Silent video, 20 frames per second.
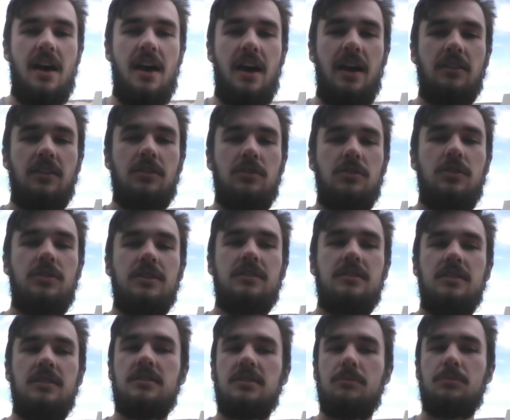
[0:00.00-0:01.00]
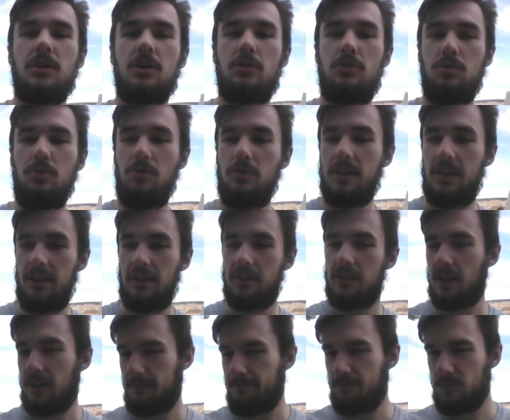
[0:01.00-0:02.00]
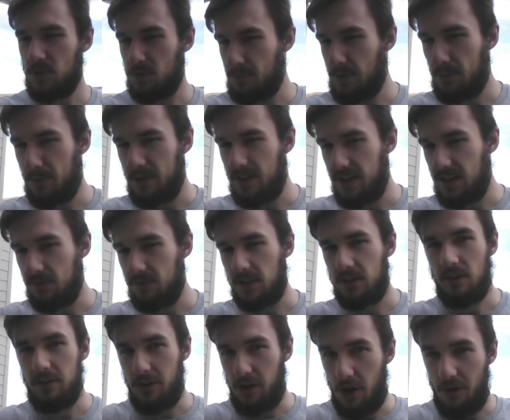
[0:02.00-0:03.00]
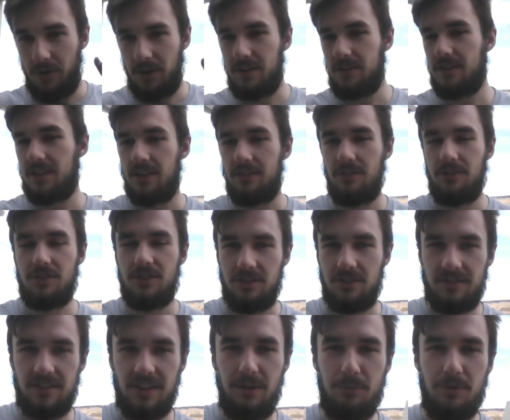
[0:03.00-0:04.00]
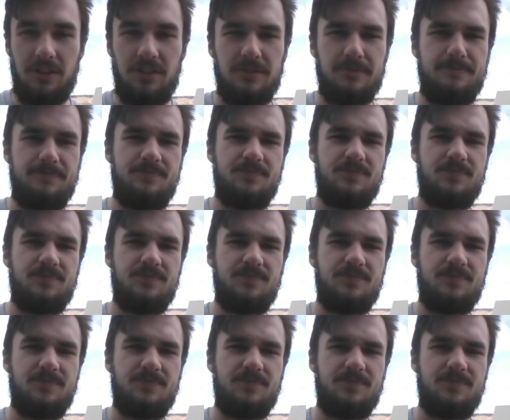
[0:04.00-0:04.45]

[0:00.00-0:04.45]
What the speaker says: And so you can see something cool here that you maybe didn't even notice because it was just seamless.